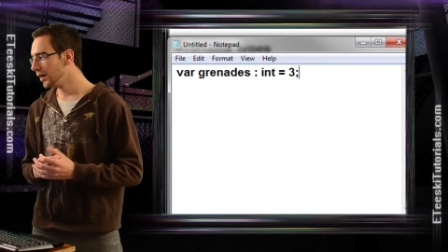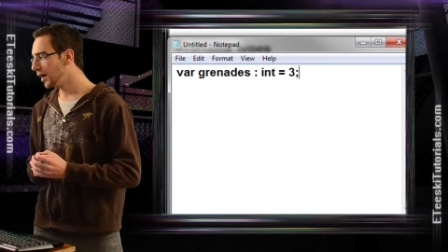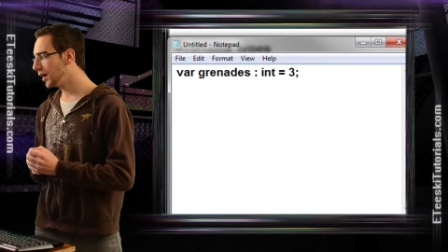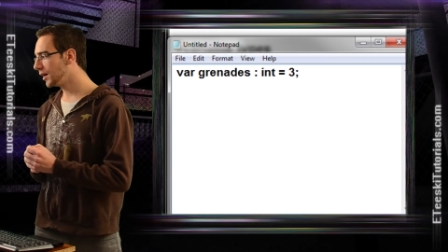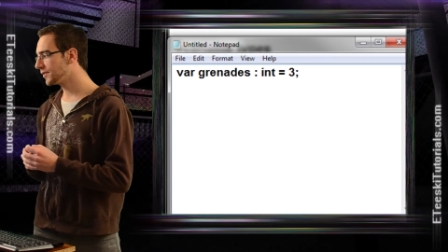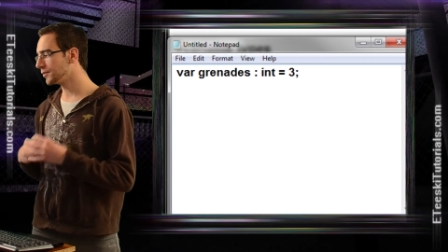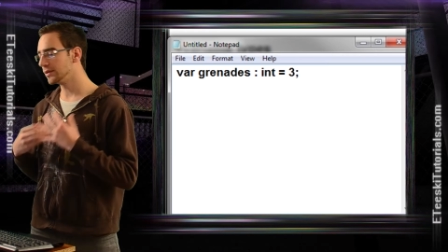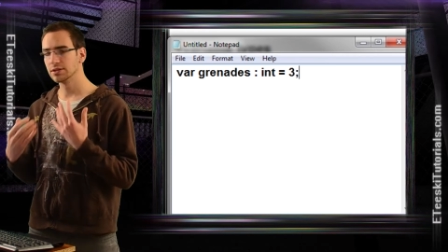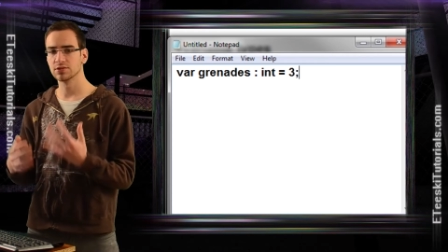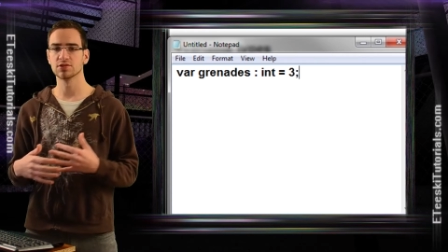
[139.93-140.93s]
Uh, so
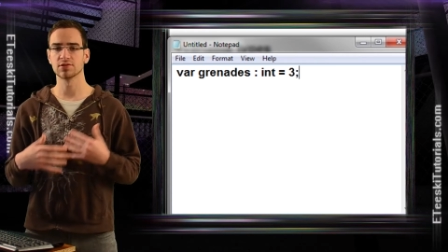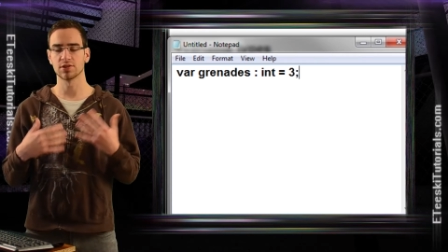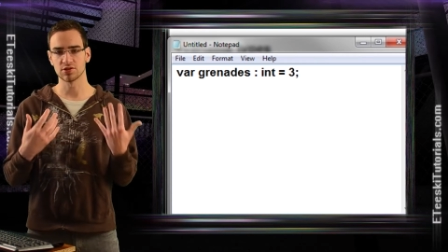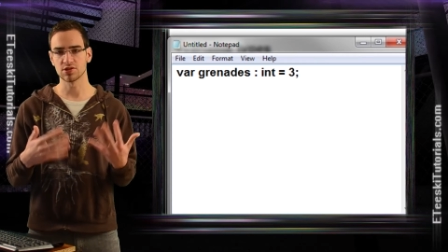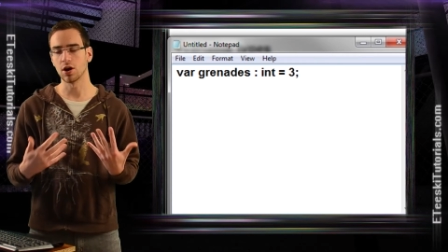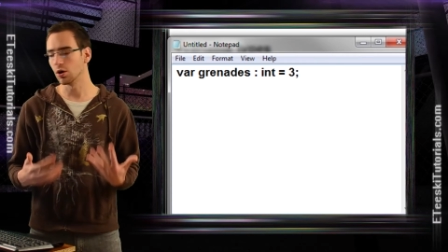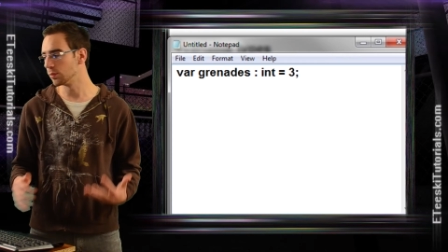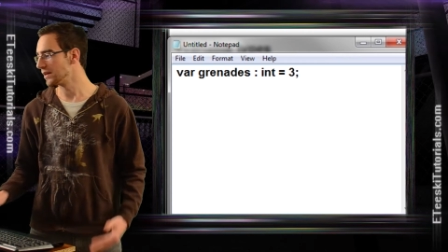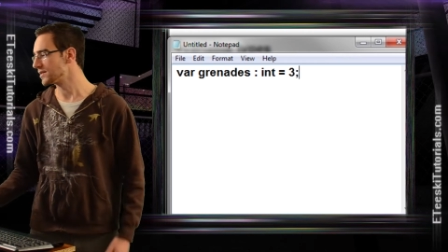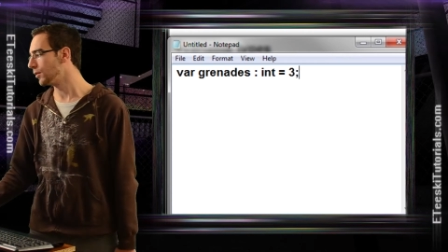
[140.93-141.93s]
integers are just
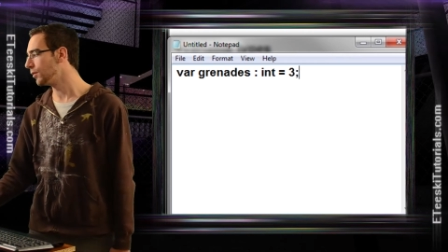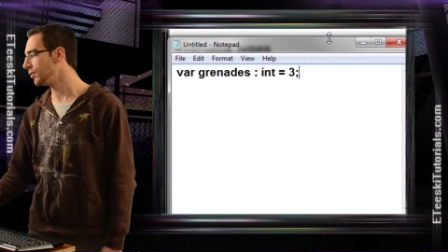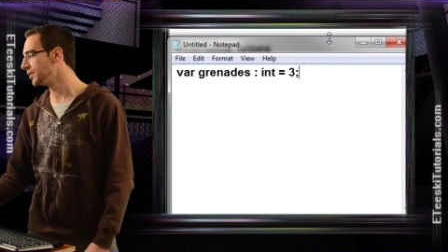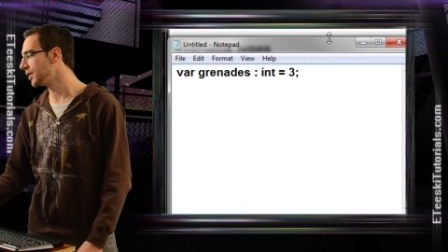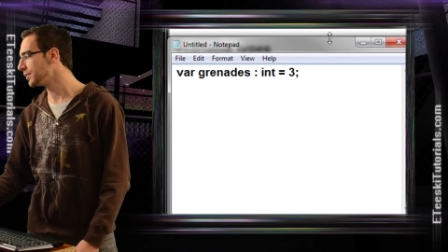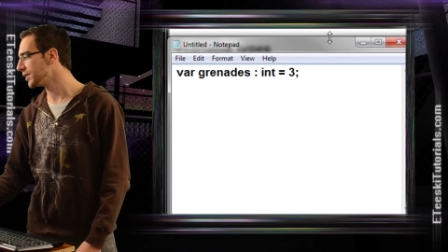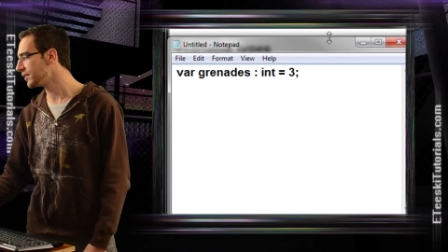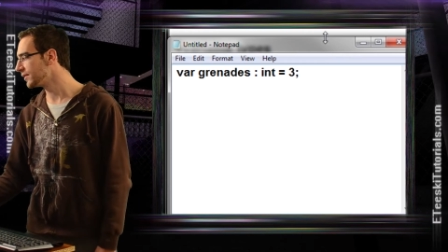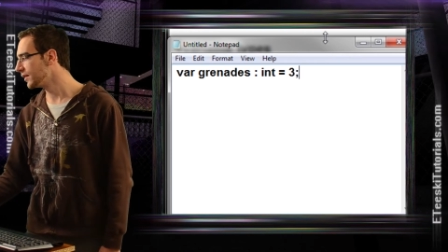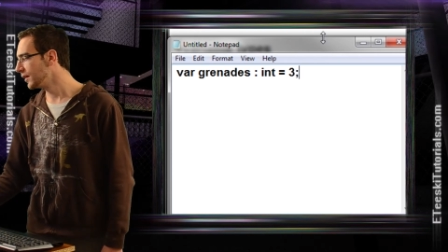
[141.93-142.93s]
always whole numbers.